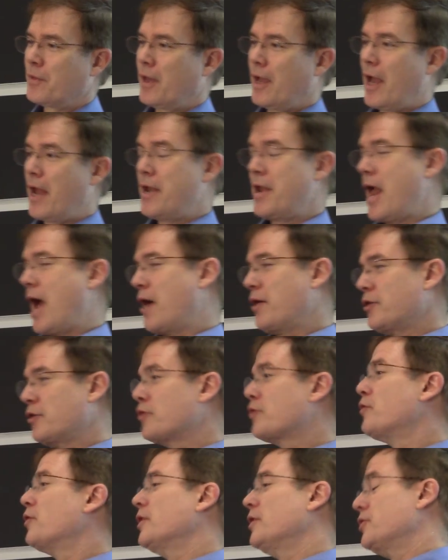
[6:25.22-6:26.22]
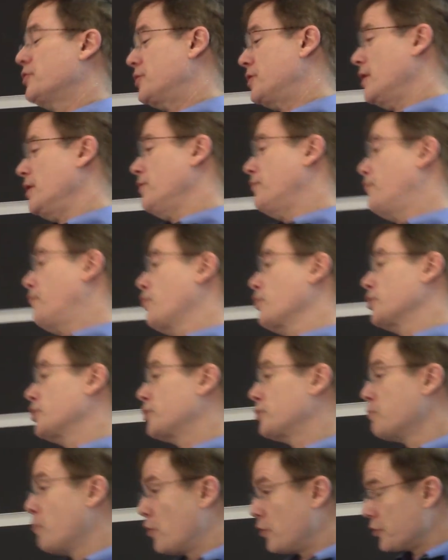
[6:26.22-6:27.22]
And now you're going to see for
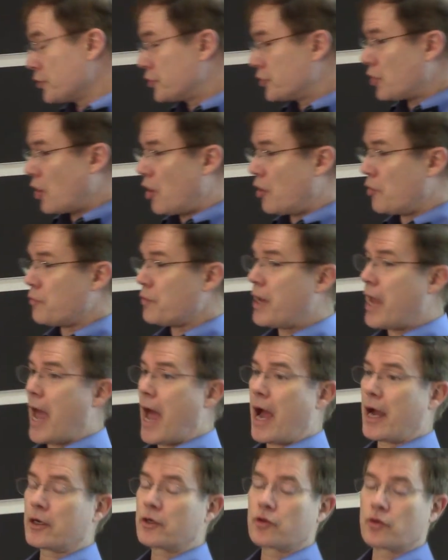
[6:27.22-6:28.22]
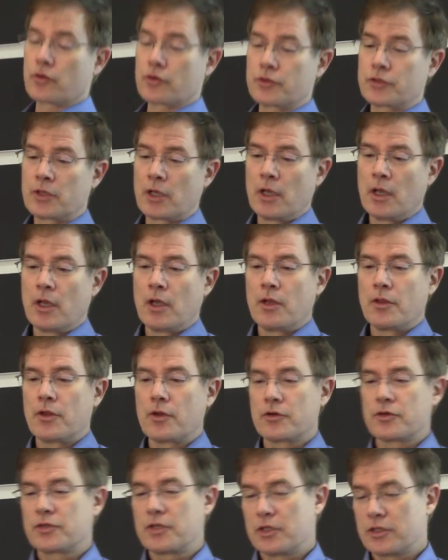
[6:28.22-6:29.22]
molten salt reactors,
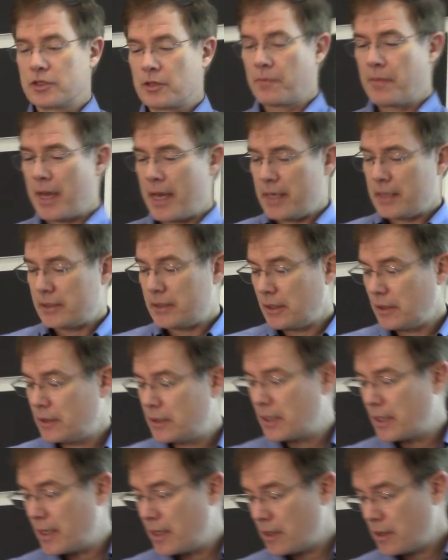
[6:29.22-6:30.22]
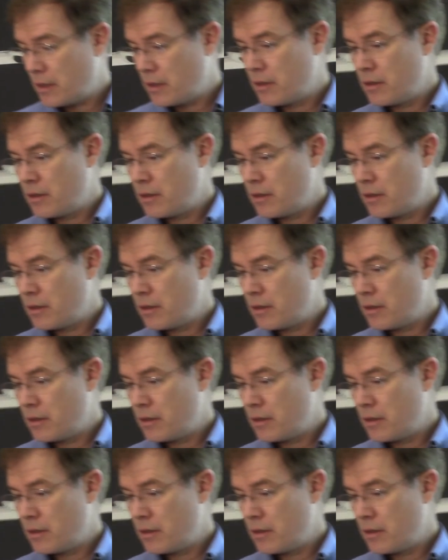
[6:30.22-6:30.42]
there's this amazing thing.